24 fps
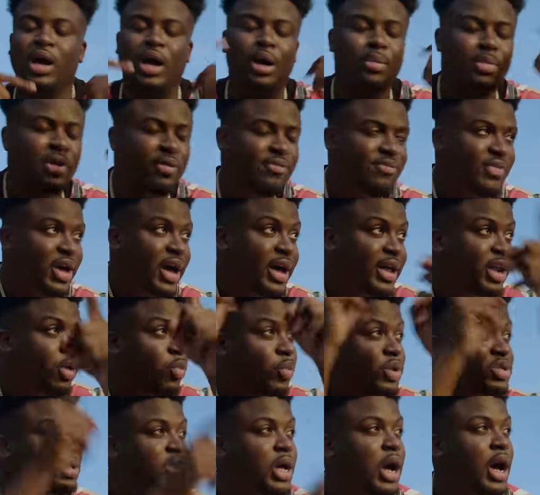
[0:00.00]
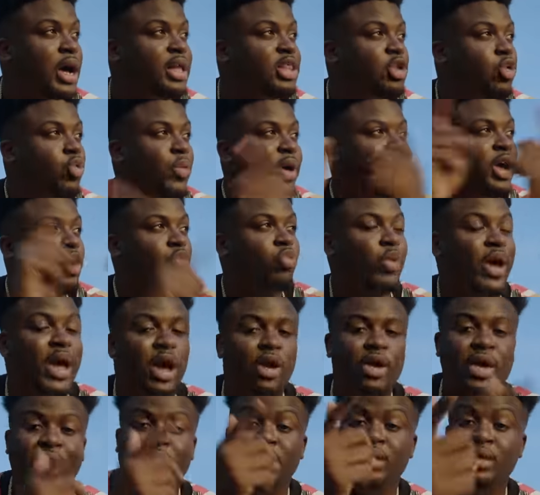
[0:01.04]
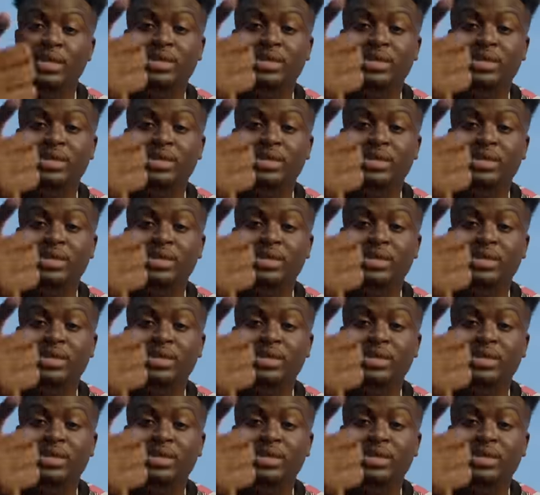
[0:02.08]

Come to find it was the other way around. Yeah.